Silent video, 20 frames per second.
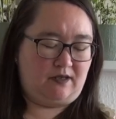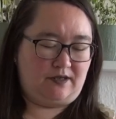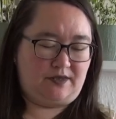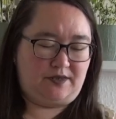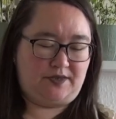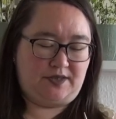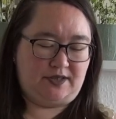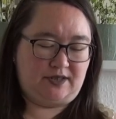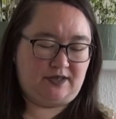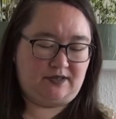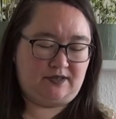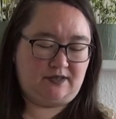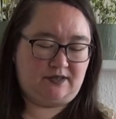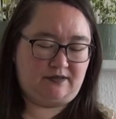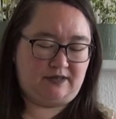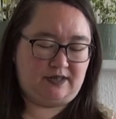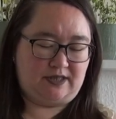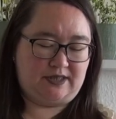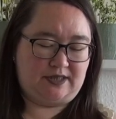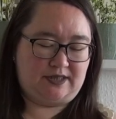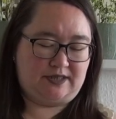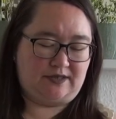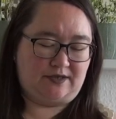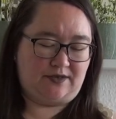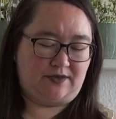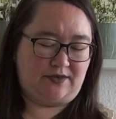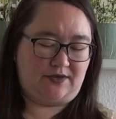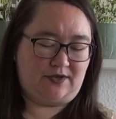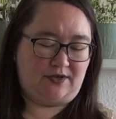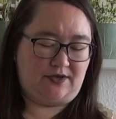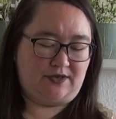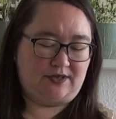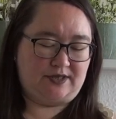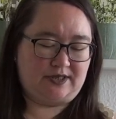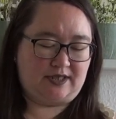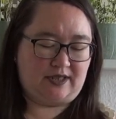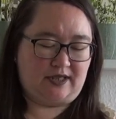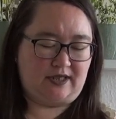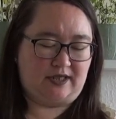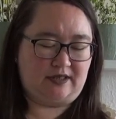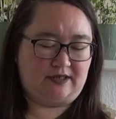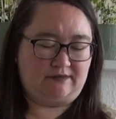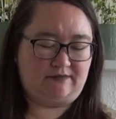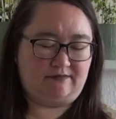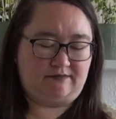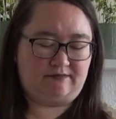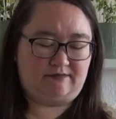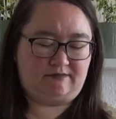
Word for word: think this is the third skein.